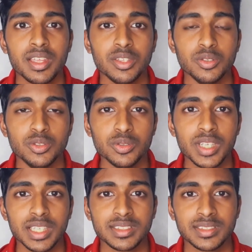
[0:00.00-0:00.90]
you do
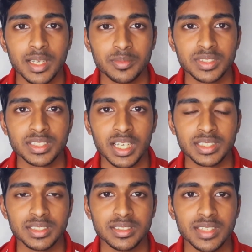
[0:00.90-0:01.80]
get some
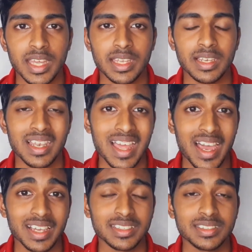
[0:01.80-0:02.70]
stutters and
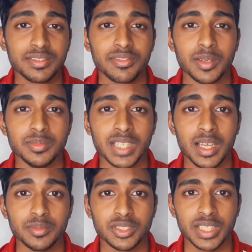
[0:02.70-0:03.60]
lags from
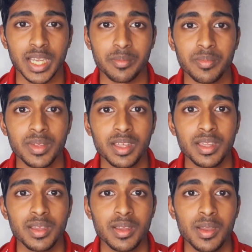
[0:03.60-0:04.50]
time to time.
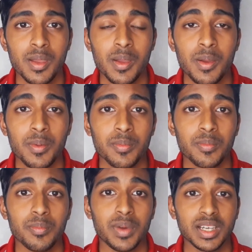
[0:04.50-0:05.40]

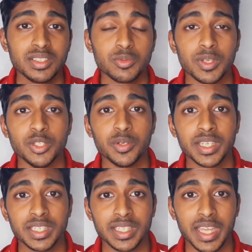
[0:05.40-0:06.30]
But when you're
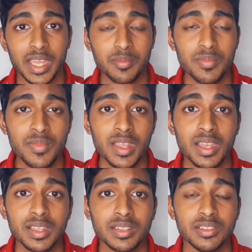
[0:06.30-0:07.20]
in game,
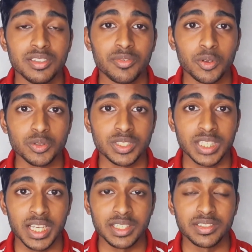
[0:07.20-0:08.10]
this phone
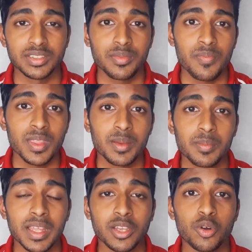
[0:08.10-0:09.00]
shines.
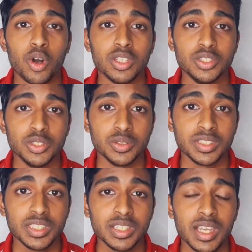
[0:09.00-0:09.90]
Playing Call of
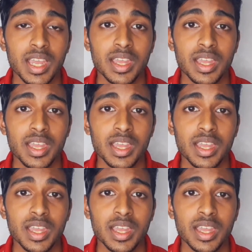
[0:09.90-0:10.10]
Duty,